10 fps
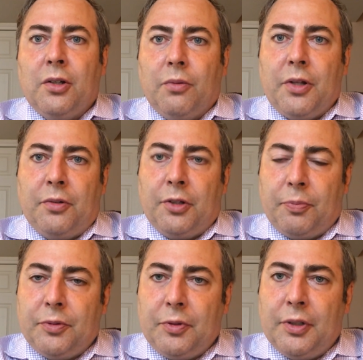whether it's
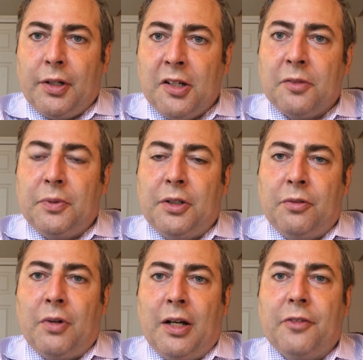between a husband
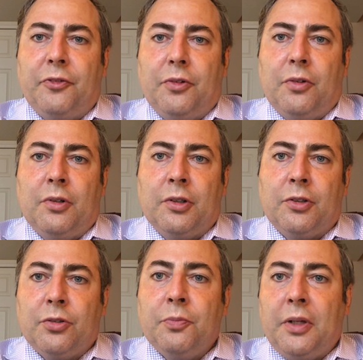and wife or
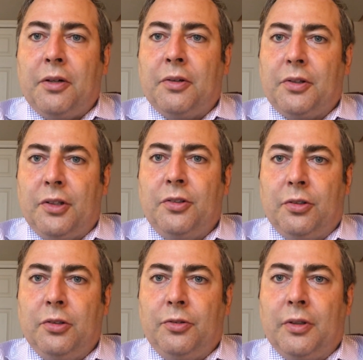two parents and
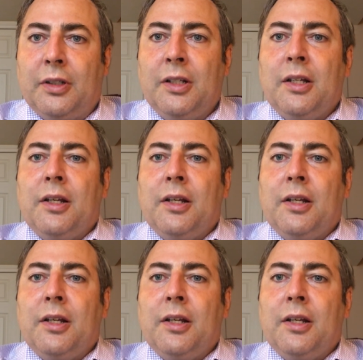children,